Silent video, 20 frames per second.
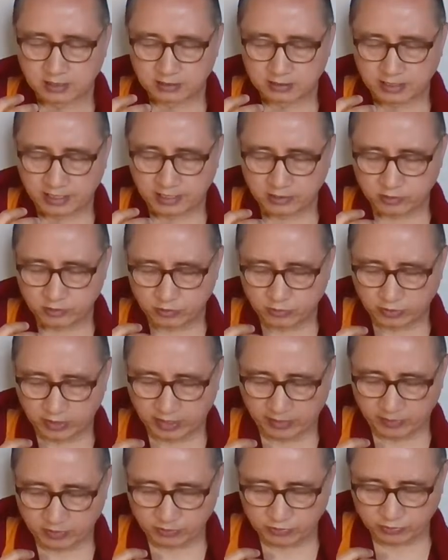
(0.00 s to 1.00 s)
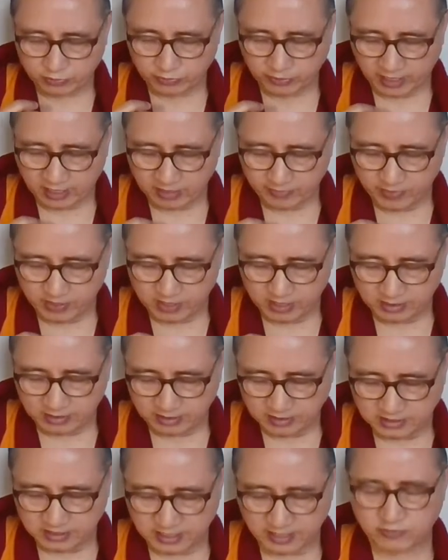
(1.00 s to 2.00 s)
Then you're able to eliminate
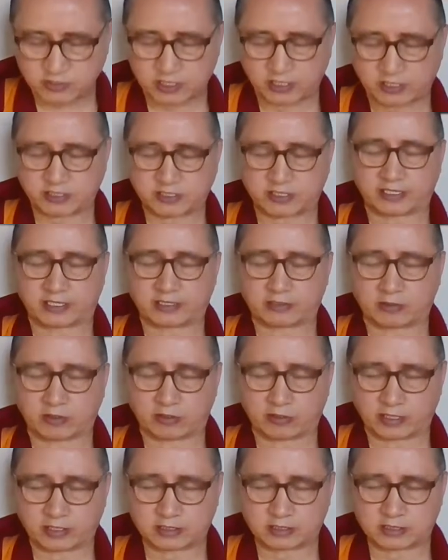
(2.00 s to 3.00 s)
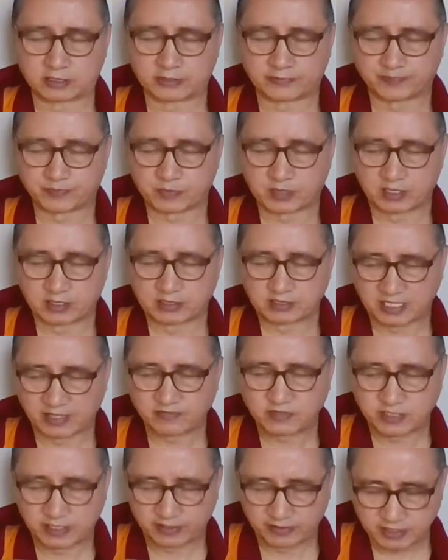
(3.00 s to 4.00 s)
the self-cherishing ignorant,
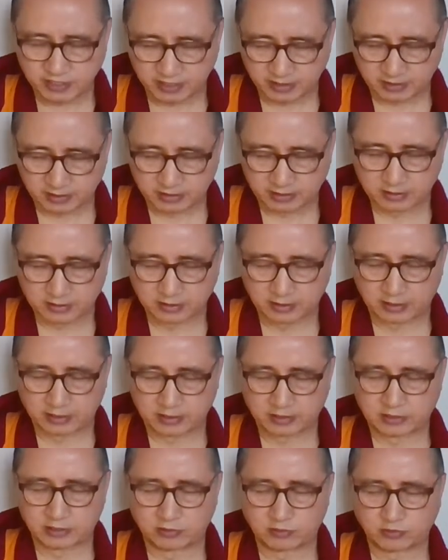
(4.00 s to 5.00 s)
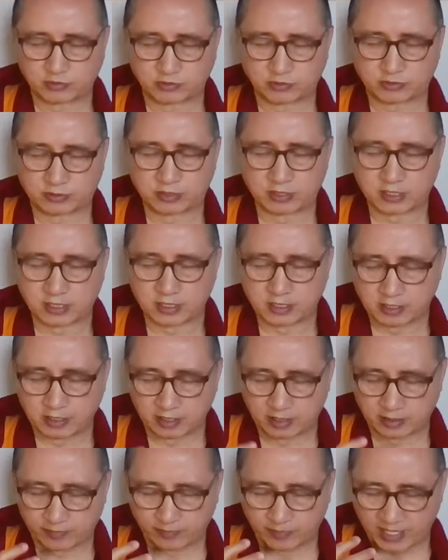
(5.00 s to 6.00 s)
self-cherishing delusion.
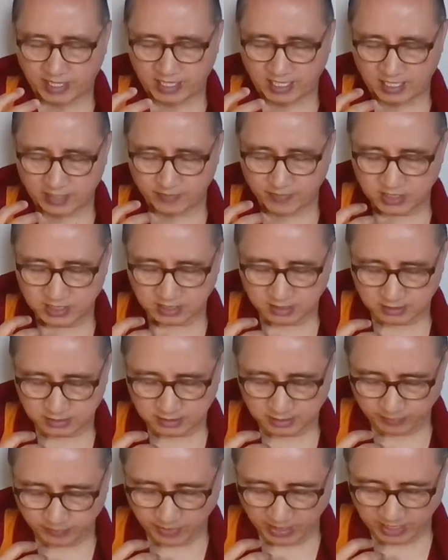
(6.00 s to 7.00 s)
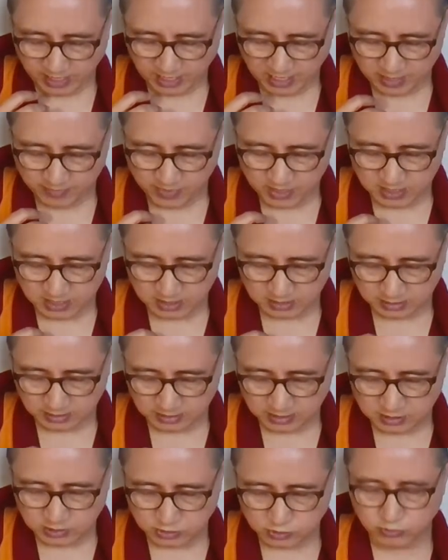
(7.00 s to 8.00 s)
By
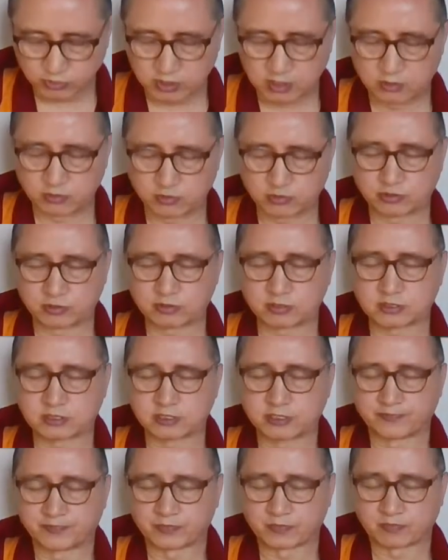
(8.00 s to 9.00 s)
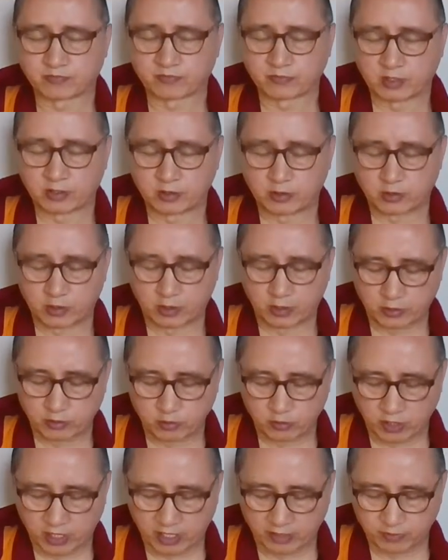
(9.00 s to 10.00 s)
eliminating these two delusions,
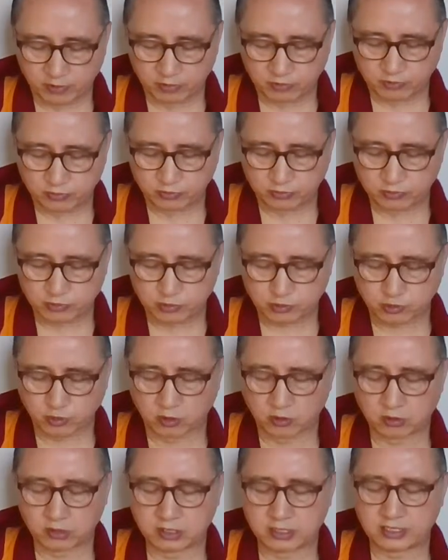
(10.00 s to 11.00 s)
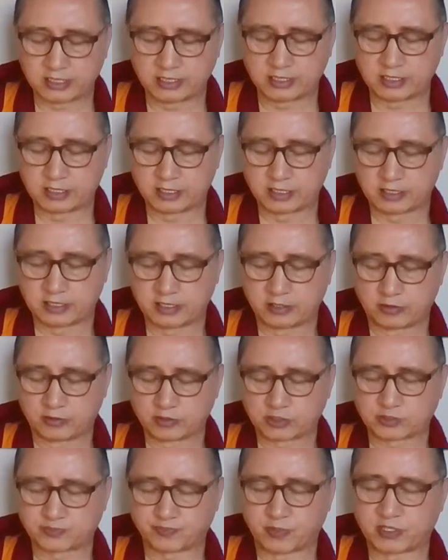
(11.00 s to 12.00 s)
you're able to solely,
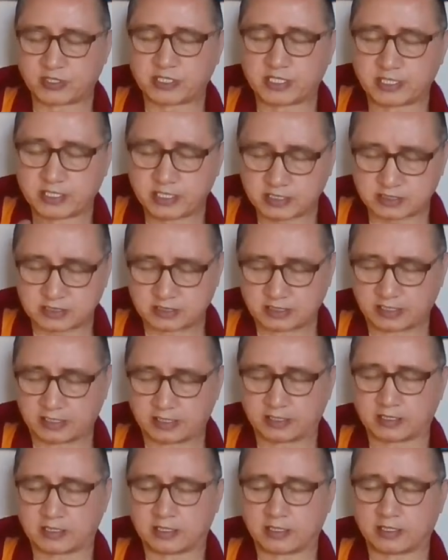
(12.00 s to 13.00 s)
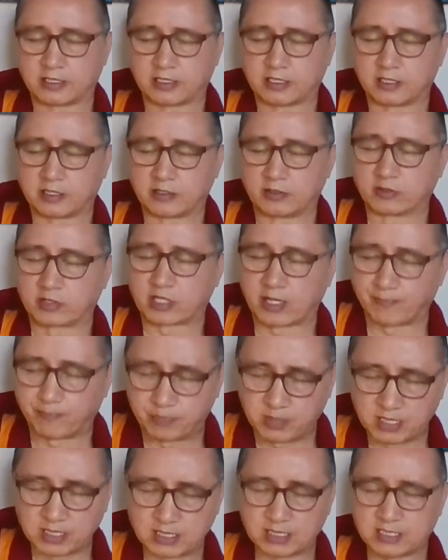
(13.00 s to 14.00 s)
spontaneously,
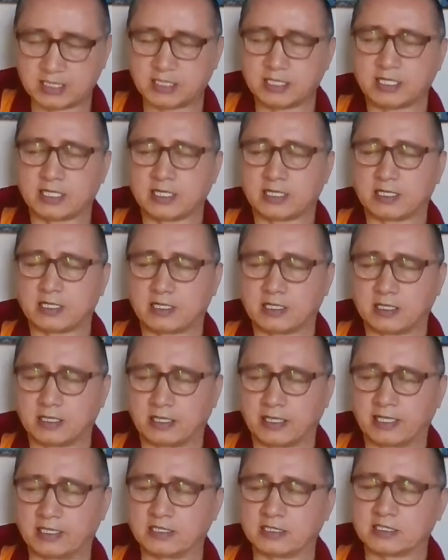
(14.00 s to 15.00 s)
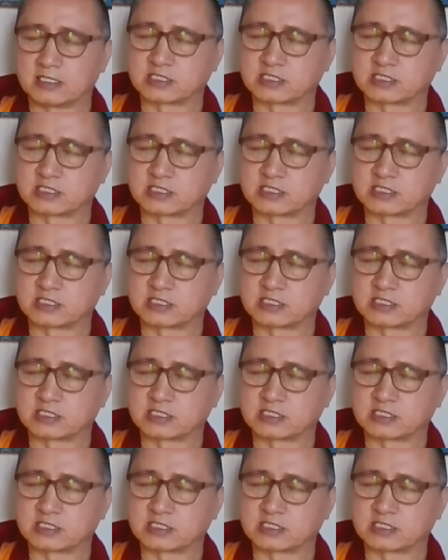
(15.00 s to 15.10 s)
completely and